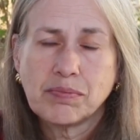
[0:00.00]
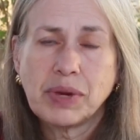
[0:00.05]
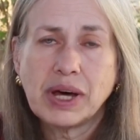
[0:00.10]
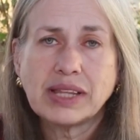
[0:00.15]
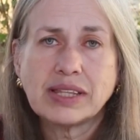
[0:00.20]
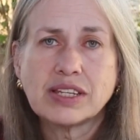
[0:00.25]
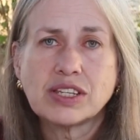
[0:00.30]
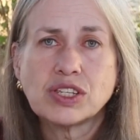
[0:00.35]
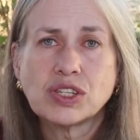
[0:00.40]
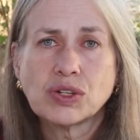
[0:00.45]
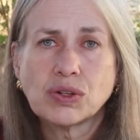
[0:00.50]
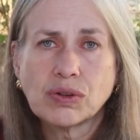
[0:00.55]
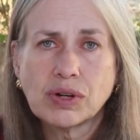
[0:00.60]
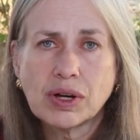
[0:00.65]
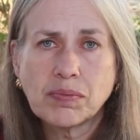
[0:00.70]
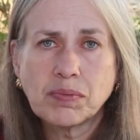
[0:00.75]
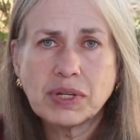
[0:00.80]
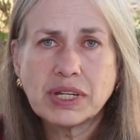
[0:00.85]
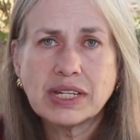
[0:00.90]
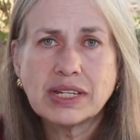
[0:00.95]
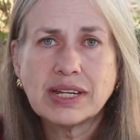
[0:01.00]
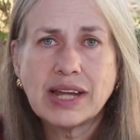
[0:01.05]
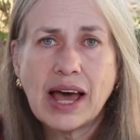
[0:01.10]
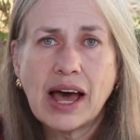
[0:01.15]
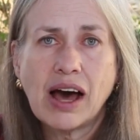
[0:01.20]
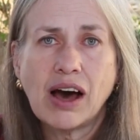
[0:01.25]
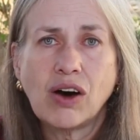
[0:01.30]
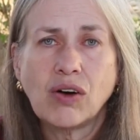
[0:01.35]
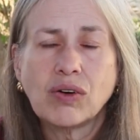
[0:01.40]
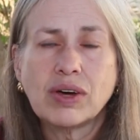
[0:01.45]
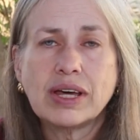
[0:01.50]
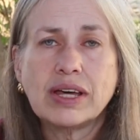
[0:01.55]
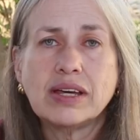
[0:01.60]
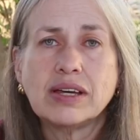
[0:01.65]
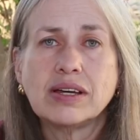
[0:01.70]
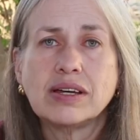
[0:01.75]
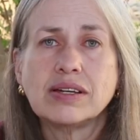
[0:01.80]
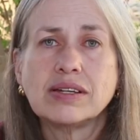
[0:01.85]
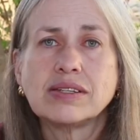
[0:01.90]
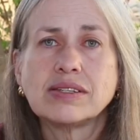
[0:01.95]
But the script now
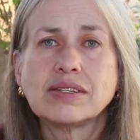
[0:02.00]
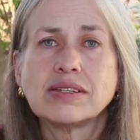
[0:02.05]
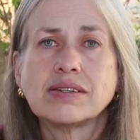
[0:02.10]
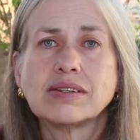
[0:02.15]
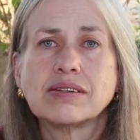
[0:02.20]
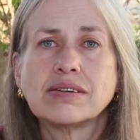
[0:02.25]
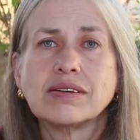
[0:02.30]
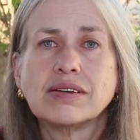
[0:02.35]
is